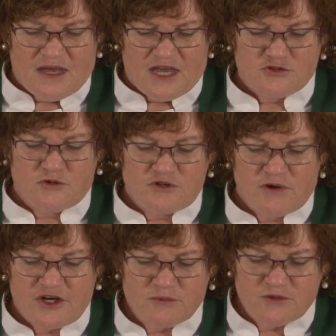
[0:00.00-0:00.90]
As one
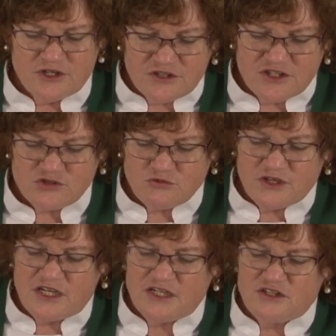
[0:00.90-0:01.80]
writer put it, this
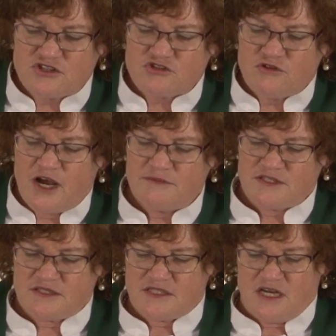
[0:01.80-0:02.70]
reading describes a
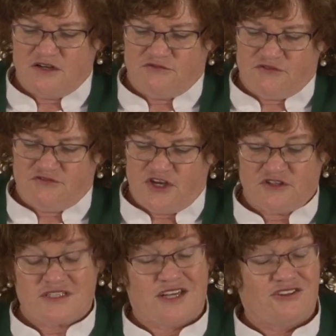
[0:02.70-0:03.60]
state of
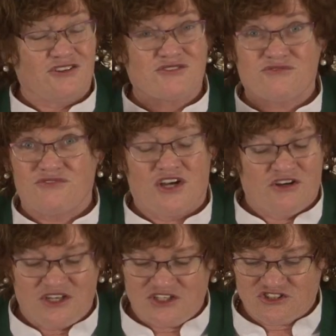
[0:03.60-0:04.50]
affairs that looks
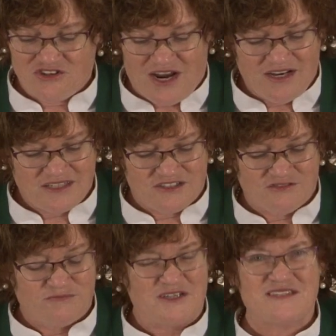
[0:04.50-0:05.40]
very
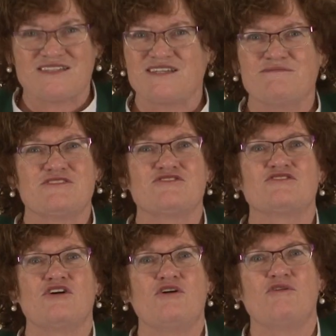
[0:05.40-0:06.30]
attractive but seems
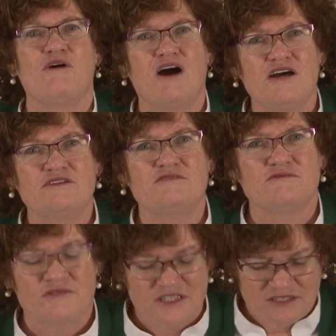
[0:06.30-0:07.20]
so
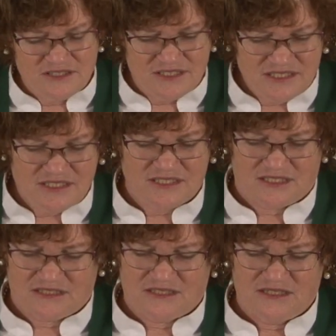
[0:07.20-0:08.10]

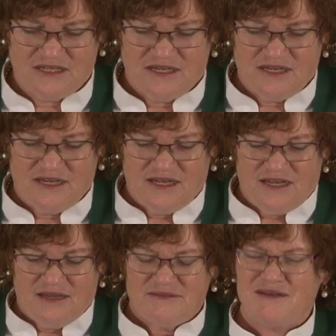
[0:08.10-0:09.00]
unrealistic.
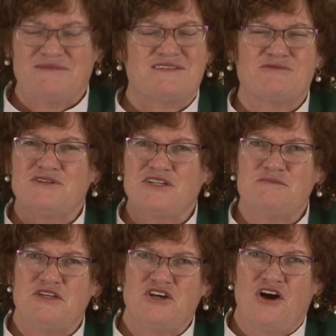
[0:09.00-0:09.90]
that's really
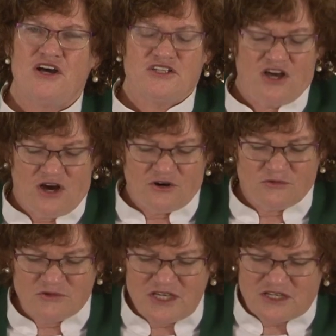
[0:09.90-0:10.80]
beyond our
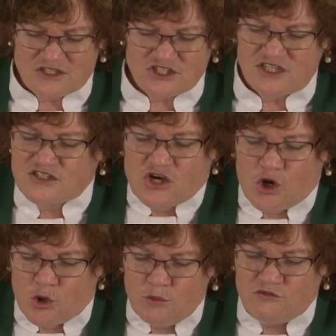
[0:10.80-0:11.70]
reach. It's a
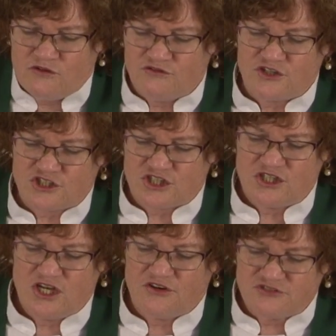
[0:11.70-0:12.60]
hopeful
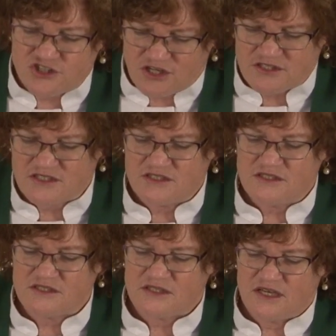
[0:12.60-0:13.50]
vision of
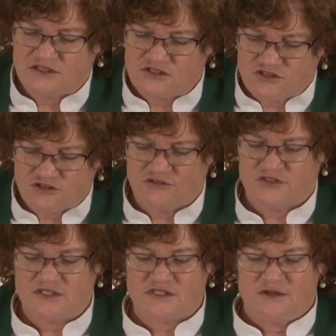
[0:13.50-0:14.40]
justice and
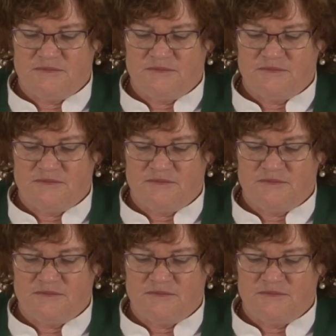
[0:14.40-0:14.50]
service,